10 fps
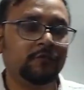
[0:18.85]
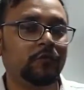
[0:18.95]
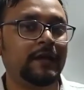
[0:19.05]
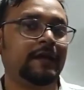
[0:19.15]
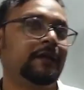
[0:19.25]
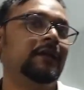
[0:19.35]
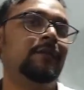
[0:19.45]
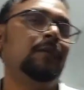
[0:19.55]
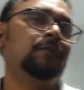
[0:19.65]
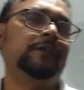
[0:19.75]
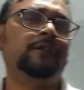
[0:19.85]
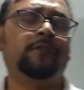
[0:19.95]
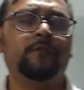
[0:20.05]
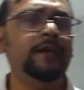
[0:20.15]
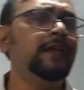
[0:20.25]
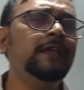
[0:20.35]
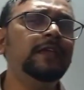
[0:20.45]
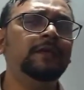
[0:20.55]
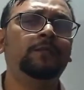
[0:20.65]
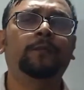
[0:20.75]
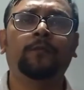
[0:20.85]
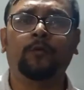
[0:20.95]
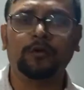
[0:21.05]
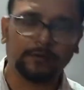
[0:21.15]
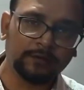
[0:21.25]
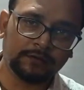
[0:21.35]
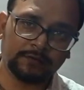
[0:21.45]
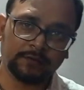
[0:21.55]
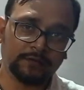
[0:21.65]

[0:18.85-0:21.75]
today I came up with a very important